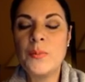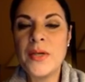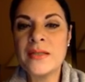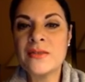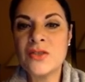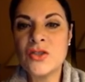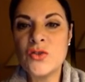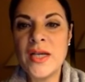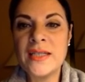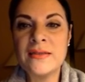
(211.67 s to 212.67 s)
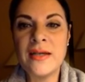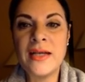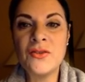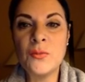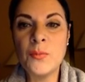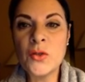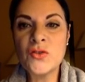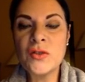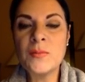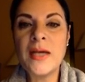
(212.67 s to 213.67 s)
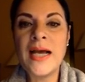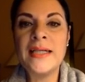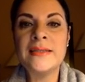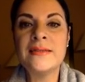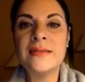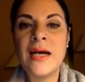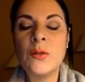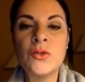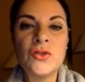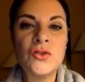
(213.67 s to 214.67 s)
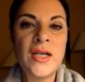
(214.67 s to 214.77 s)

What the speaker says: picked the trade at the bottom, and now the